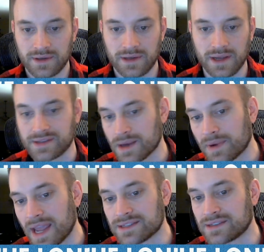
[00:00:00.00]
In
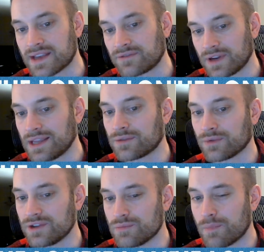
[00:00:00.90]
some cases, after
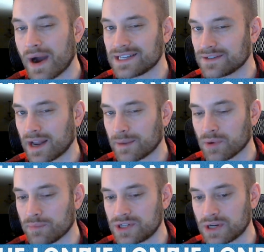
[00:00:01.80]
e3, you might develop
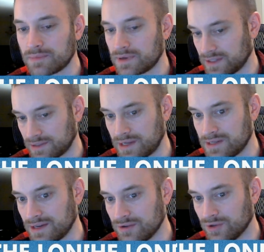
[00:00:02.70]
your bishop,
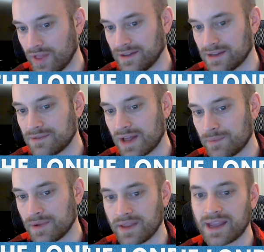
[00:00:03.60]
continue delaying the
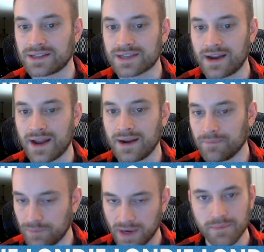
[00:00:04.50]
development of the kingside
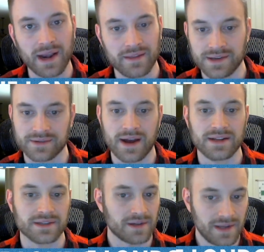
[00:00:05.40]
knight, but in many of these
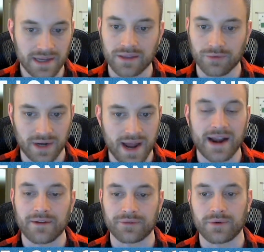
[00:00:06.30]
lines, e3,
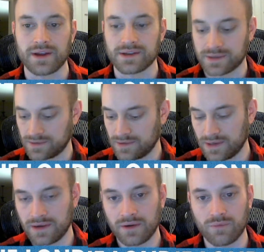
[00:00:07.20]
knight f3 is
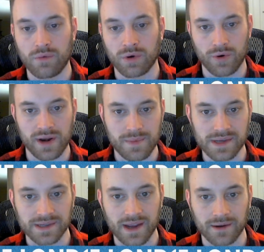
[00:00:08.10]
what we're going to be
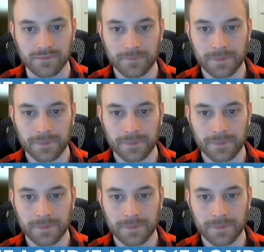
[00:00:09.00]
seeing.